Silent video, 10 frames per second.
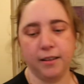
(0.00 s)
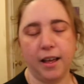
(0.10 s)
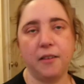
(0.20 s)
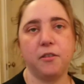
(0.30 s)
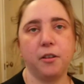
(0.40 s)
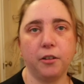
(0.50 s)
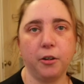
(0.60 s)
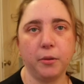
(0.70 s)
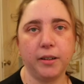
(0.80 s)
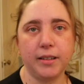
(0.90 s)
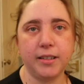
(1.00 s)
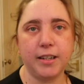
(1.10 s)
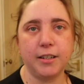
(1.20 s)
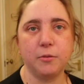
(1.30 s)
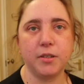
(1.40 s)
have another new one
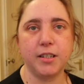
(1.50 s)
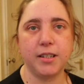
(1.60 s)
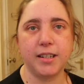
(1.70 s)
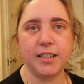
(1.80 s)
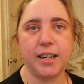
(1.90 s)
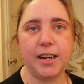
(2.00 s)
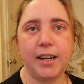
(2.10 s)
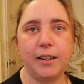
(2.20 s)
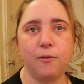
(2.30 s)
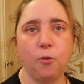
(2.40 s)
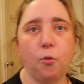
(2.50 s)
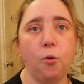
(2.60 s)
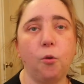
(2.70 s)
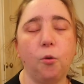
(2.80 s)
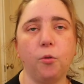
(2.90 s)
downstairs, which is actually
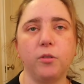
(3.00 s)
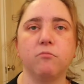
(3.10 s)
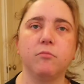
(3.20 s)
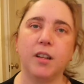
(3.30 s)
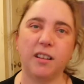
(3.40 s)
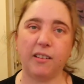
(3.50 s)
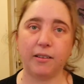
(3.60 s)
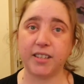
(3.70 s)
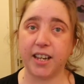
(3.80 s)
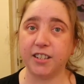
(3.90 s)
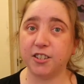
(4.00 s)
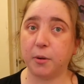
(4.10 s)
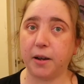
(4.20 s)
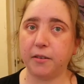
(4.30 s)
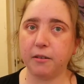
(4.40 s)
for around 10 to
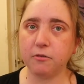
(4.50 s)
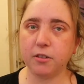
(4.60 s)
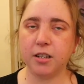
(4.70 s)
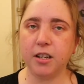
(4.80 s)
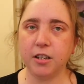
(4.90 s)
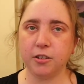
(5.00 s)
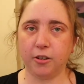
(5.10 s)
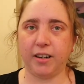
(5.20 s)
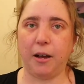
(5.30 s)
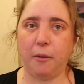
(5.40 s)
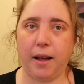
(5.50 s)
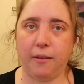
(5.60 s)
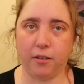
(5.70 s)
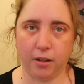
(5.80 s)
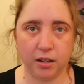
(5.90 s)
12 year olds. So I now
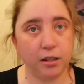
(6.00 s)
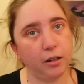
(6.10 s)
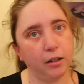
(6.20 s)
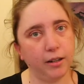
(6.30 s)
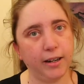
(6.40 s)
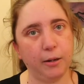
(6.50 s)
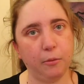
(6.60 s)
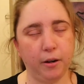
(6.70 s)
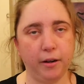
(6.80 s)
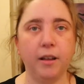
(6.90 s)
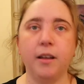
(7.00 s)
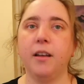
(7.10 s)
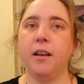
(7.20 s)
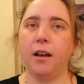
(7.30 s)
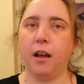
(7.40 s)
have a little kiddie one,
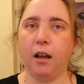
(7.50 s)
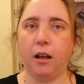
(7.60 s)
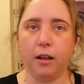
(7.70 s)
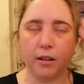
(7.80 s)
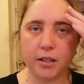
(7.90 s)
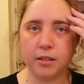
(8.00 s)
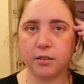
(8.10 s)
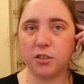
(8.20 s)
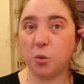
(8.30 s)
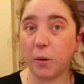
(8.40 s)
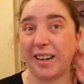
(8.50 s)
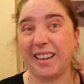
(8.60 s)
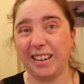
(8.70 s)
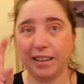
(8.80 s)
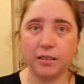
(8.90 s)

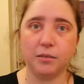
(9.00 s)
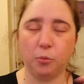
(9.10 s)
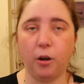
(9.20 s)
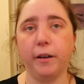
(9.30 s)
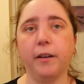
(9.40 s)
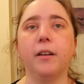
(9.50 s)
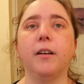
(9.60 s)
tween one,